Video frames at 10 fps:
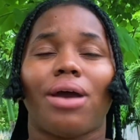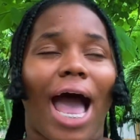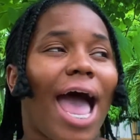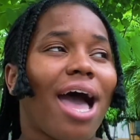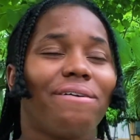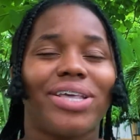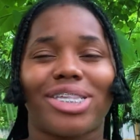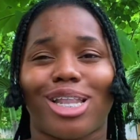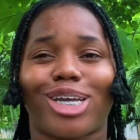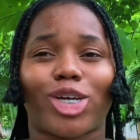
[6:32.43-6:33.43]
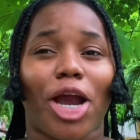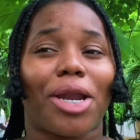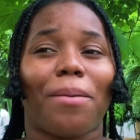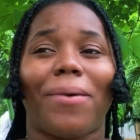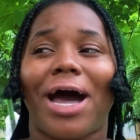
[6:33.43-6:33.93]
I have this lecturer
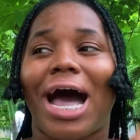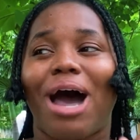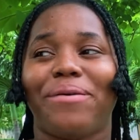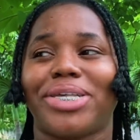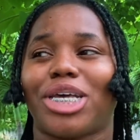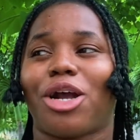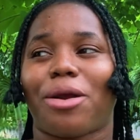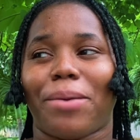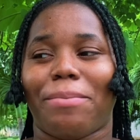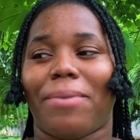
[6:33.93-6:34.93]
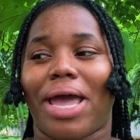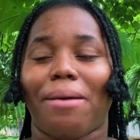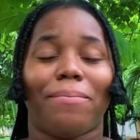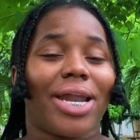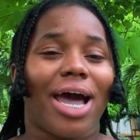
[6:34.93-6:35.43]
and I always remember
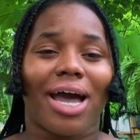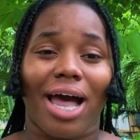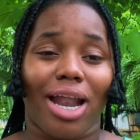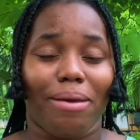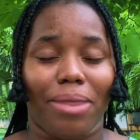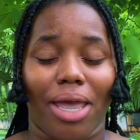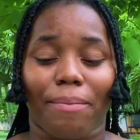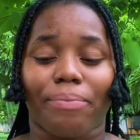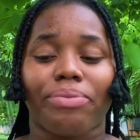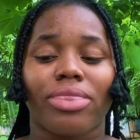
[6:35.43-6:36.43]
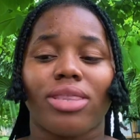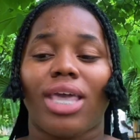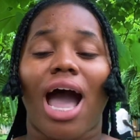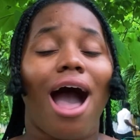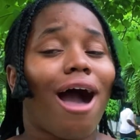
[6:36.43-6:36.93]
him. I'm not calling him name.
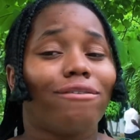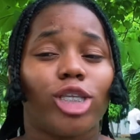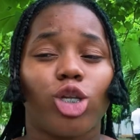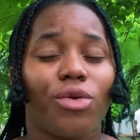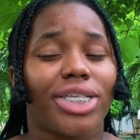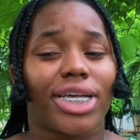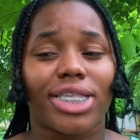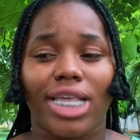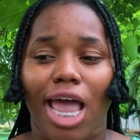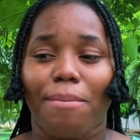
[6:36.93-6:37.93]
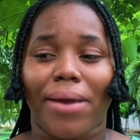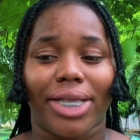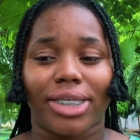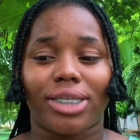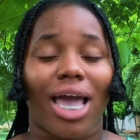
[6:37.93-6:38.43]
You have to do his
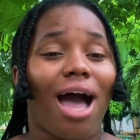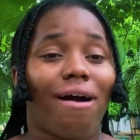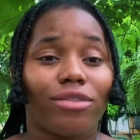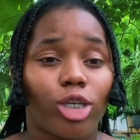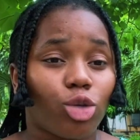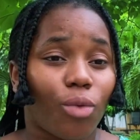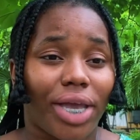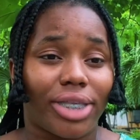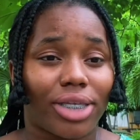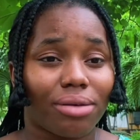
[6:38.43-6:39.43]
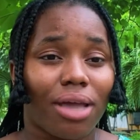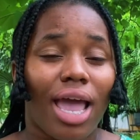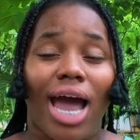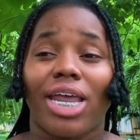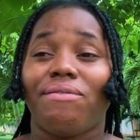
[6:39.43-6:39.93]
assignments. You have to do it.
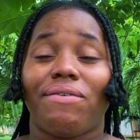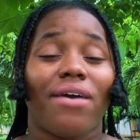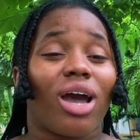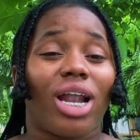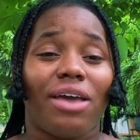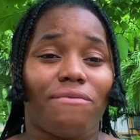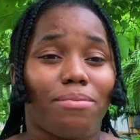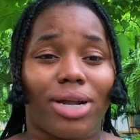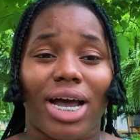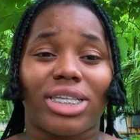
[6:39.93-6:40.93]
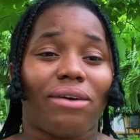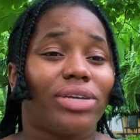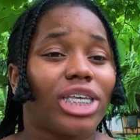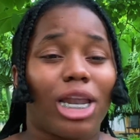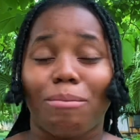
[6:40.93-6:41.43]
And even if you have to leave him class, you have
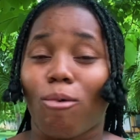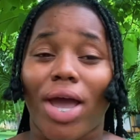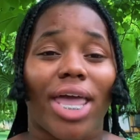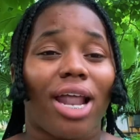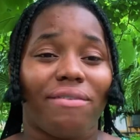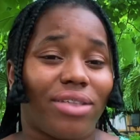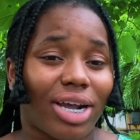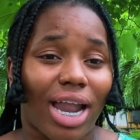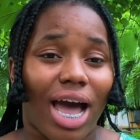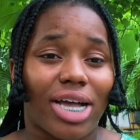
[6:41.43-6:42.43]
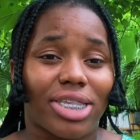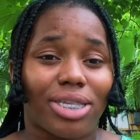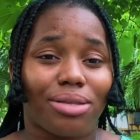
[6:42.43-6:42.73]
to tell him why you left the class.